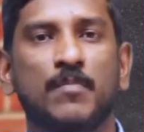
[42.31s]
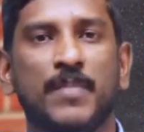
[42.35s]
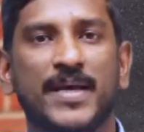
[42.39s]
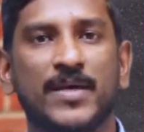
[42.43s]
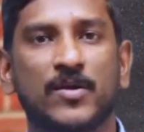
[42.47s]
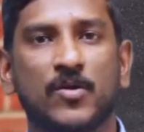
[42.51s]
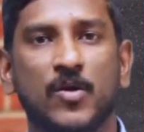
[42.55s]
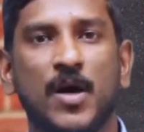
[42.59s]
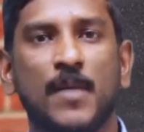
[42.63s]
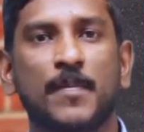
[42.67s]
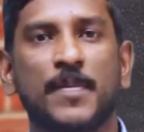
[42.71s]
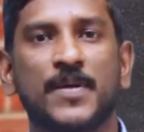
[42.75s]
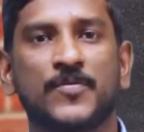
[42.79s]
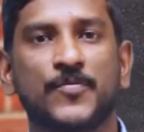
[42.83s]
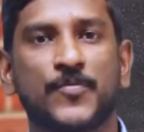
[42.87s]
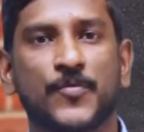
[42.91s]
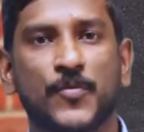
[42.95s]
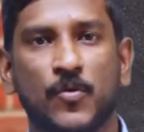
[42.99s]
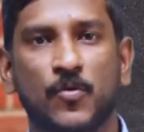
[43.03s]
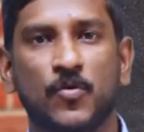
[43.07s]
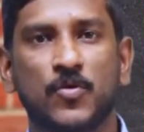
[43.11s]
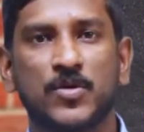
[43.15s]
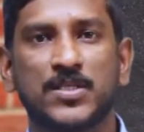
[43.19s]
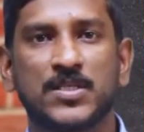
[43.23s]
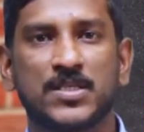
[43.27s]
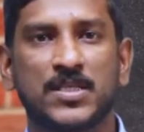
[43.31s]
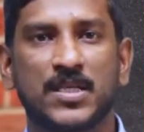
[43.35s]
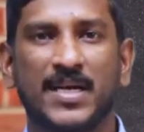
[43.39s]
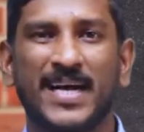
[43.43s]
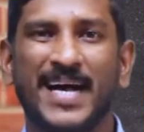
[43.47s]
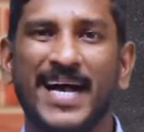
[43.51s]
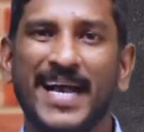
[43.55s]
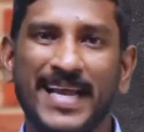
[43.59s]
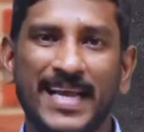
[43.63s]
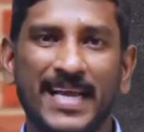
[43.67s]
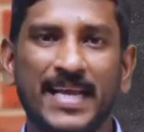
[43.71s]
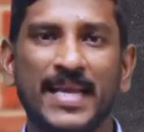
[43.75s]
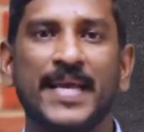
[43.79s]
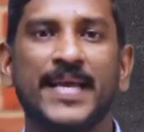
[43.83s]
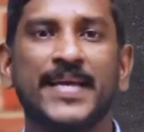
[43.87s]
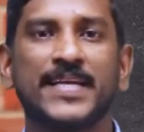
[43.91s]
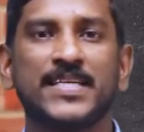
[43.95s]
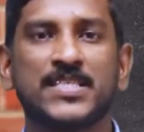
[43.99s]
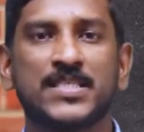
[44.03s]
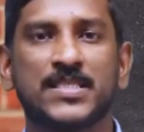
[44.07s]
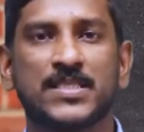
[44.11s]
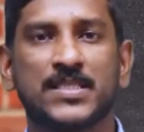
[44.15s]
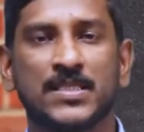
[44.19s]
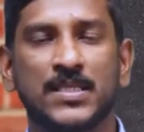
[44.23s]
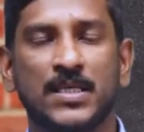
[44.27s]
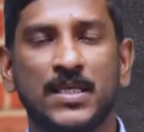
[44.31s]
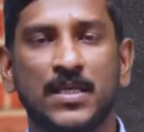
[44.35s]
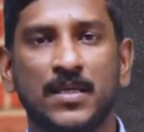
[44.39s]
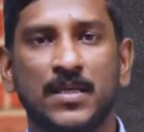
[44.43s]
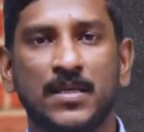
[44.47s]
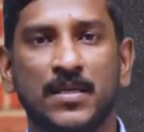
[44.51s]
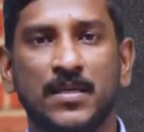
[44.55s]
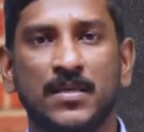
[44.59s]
by Robert Frost, highlights